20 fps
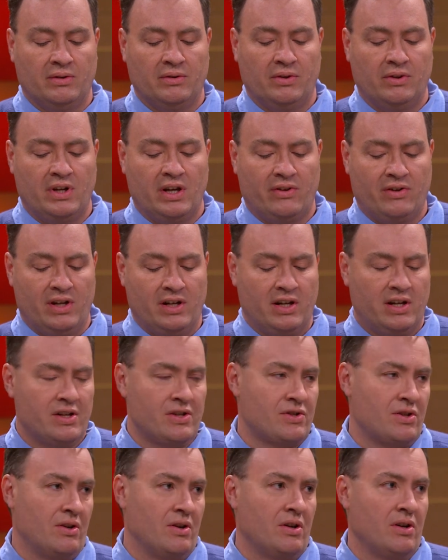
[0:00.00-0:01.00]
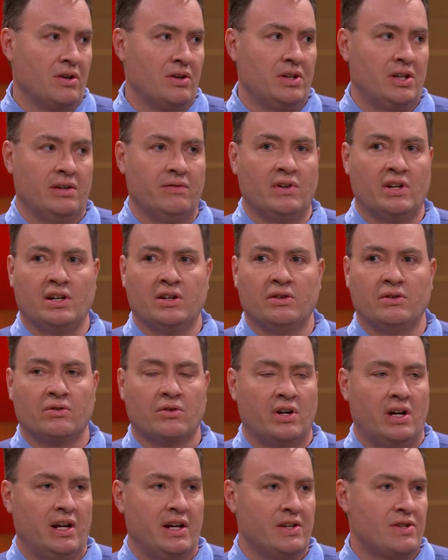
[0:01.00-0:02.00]
the Athenians are giving
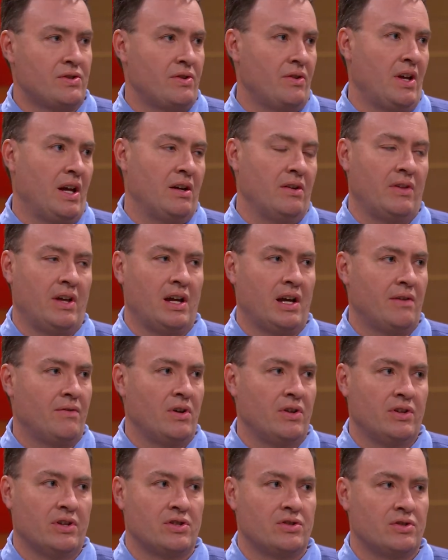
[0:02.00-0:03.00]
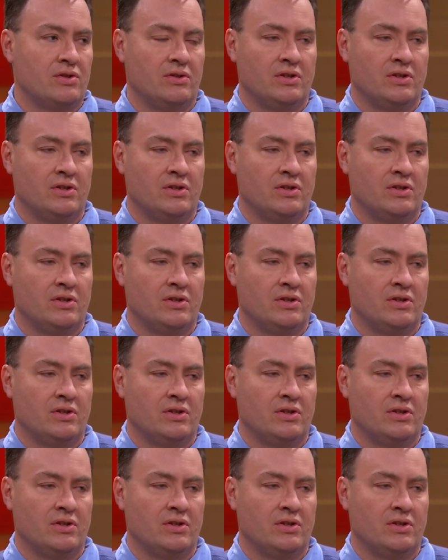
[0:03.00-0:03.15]
grace. They, they have all this,